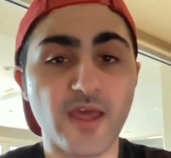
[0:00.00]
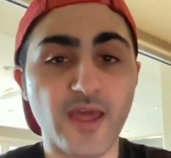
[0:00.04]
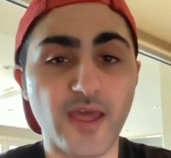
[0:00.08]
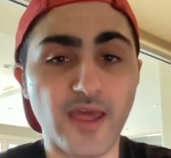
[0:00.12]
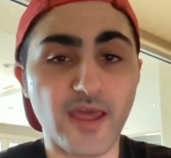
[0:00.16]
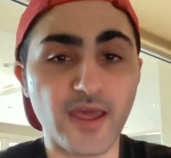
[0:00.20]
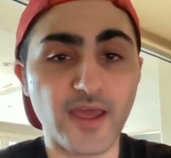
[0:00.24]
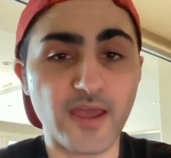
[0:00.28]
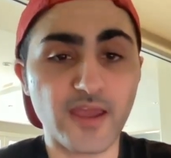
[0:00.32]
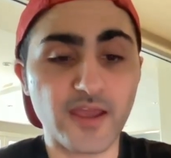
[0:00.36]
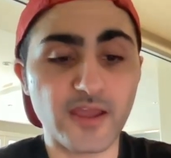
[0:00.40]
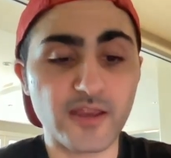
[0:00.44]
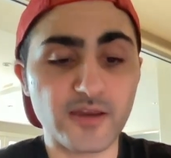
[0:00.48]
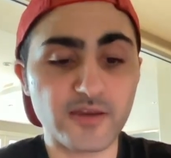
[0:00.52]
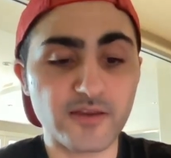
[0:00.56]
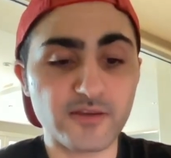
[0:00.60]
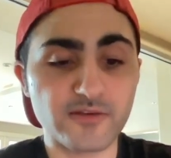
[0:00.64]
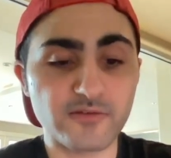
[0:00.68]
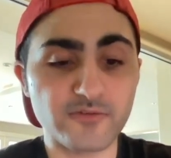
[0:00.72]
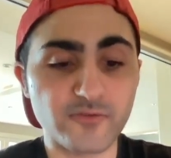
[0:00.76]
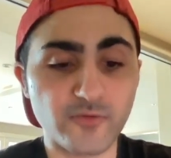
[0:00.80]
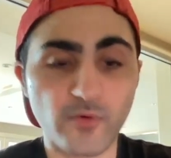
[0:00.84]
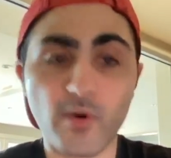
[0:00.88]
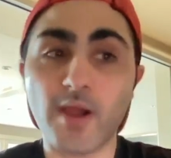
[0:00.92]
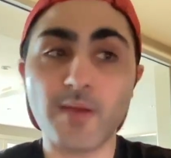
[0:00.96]
And
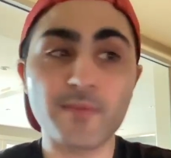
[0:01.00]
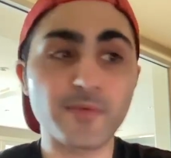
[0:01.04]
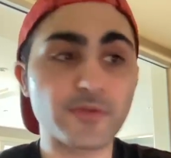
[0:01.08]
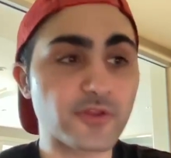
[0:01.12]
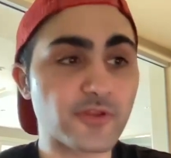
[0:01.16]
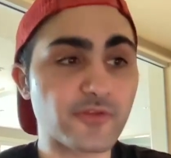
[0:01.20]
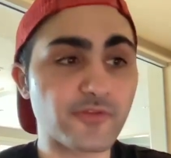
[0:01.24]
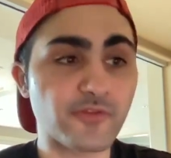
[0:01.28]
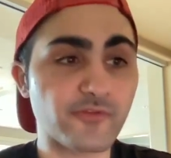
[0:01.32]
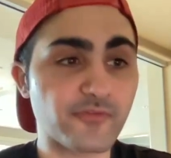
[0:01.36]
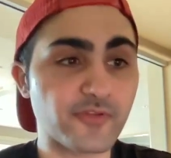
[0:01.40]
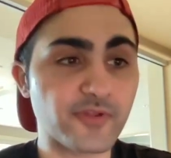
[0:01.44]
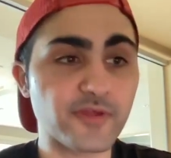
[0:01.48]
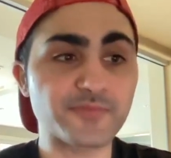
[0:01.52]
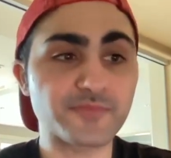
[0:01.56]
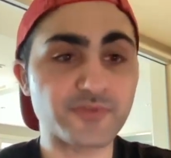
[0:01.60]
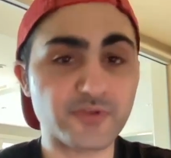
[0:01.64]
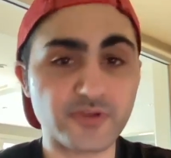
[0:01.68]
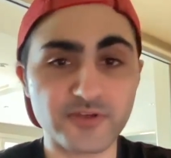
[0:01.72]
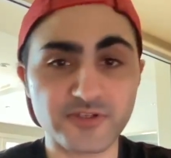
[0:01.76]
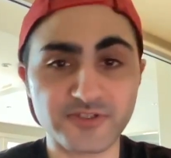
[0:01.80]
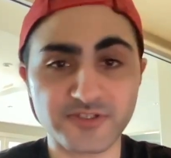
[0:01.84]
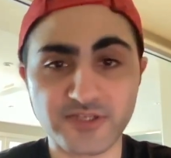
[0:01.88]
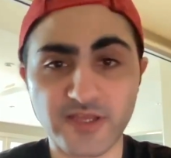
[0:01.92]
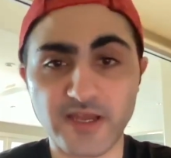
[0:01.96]
do I believe the Flames are
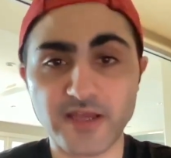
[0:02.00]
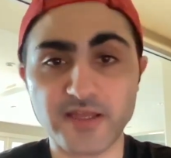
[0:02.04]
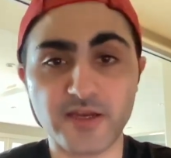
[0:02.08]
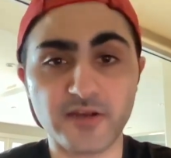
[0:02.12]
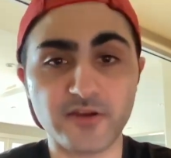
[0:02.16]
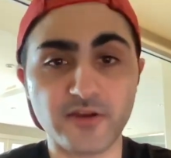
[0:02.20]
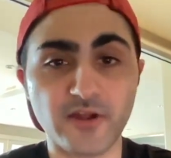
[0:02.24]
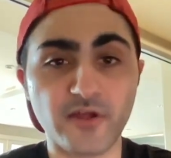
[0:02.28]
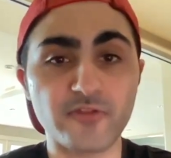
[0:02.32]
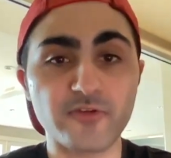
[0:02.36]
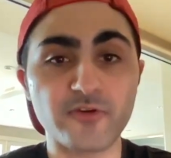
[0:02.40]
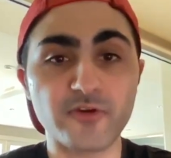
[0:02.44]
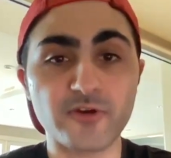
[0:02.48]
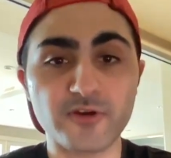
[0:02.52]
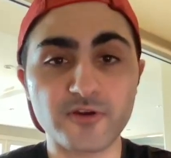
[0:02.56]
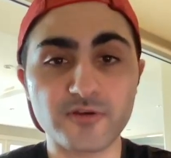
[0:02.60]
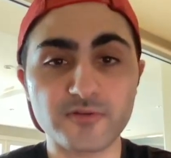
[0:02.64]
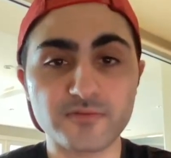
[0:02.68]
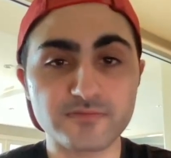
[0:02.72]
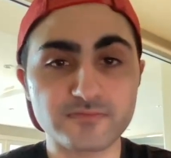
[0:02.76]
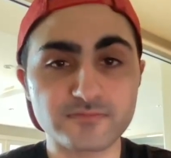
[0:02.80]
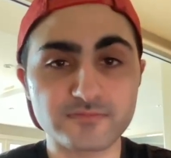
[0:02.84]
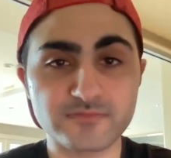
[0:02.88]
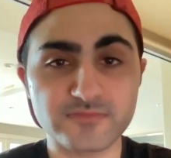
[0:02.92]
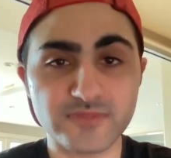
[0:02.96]
going to sign
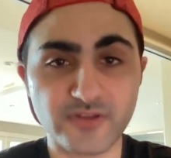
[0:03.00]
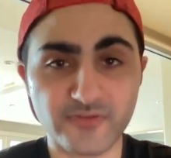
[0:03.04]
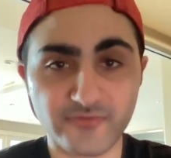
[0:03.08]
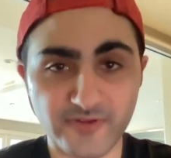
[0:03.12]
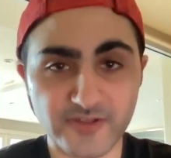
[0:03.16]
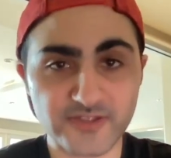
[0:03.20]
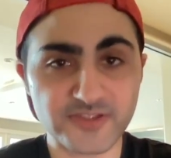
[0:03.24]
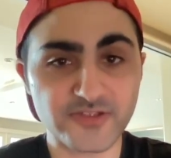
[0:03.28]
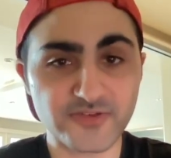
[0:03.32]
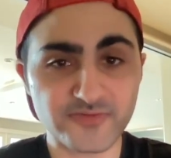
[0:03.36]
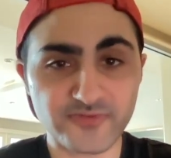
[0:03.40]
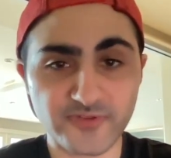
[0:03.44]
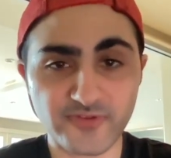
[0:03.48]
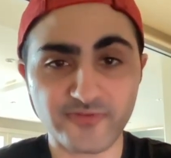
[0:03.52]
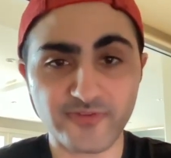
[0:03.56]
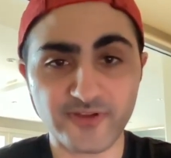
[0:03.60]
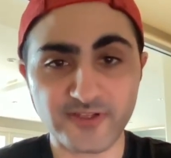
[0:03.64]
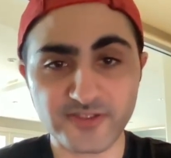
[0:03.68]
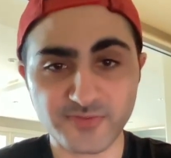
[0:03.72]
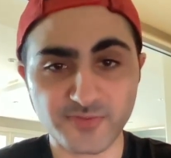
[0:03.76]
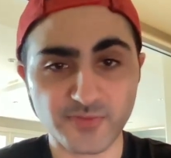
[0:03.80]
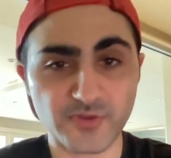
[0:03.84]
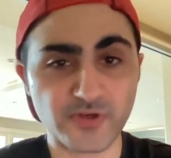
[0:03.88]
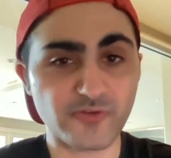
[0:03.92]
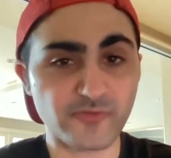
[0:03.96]
another defensive
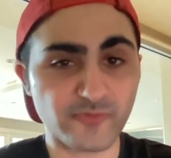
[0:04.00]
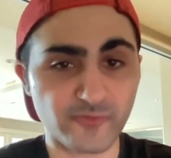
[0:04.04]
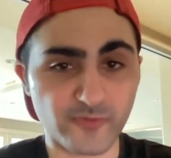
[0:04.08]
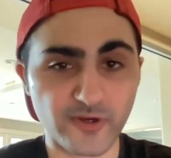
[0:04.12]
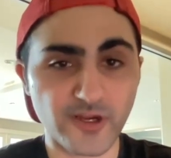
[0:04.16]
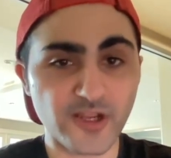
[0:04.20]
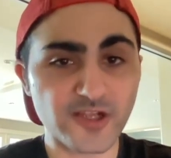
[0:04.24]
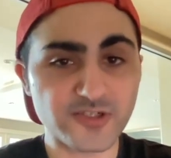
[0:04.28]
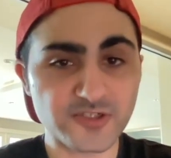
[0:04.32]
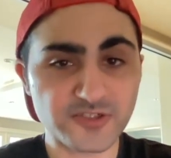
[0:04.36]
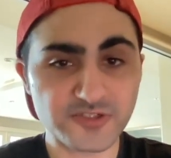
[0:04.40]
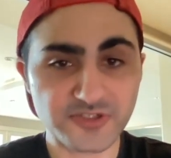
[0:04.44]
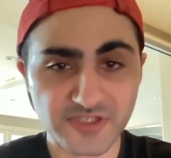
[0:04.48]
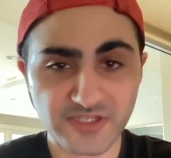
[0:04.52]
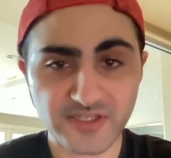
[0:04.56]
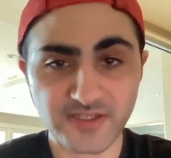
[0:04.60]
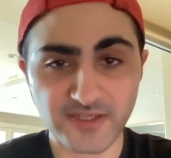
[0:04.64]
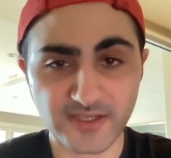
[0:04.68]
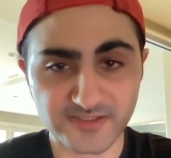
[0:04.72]
defenseman in free agency?